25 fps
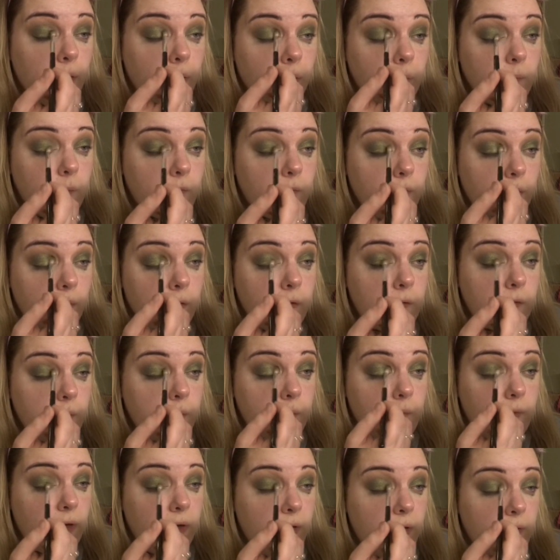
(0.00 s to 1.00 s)
I'm just
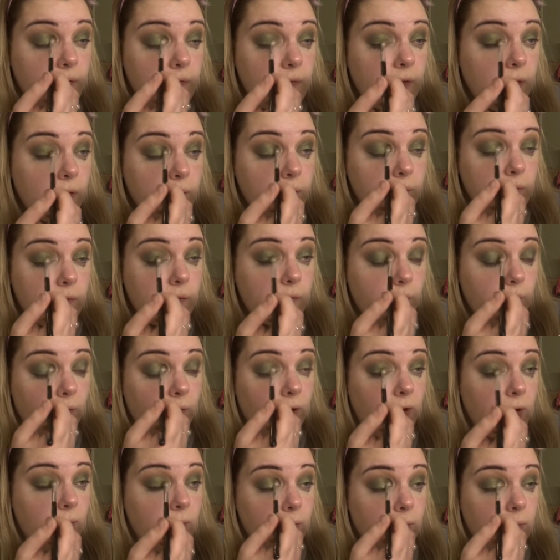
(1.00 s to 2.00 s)

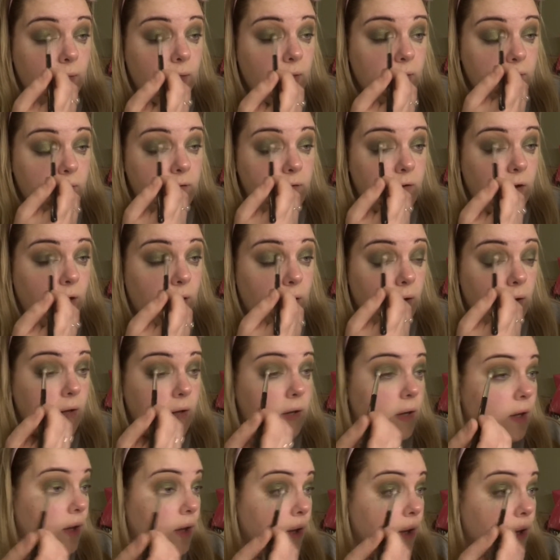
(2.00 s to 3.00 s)
re-intensifying that
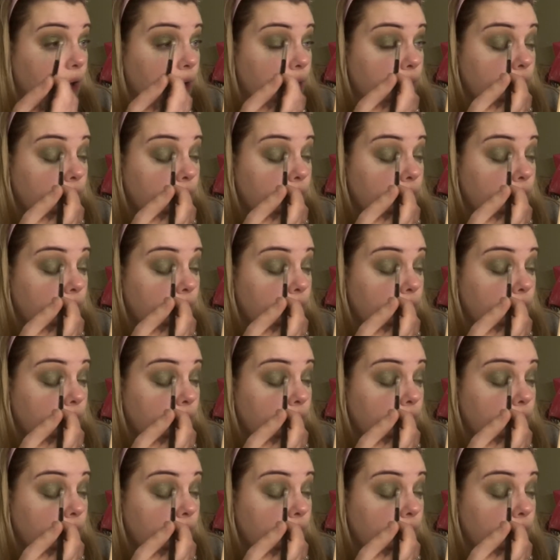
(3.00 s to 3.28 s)
darker,